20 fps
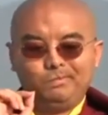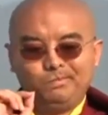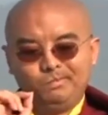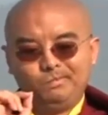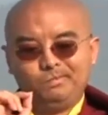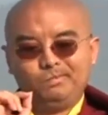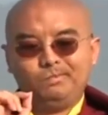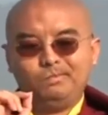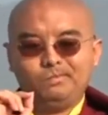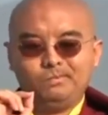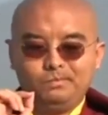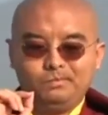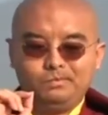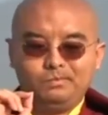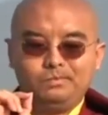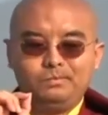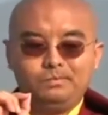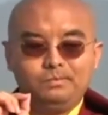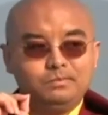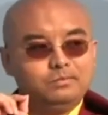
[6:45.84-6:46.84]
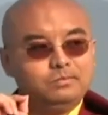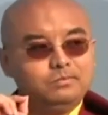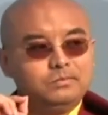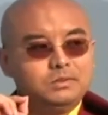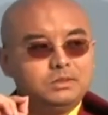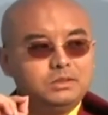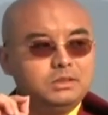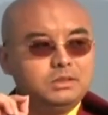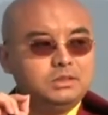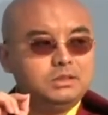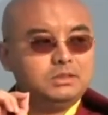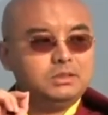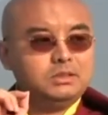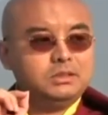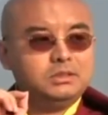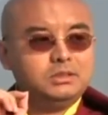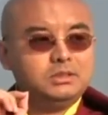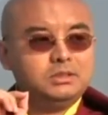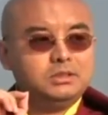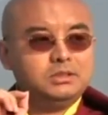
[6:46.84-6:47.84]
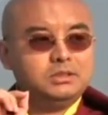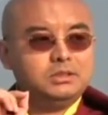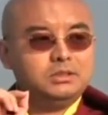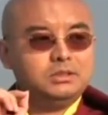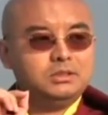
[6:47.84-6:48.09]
No one is speaking in this clip.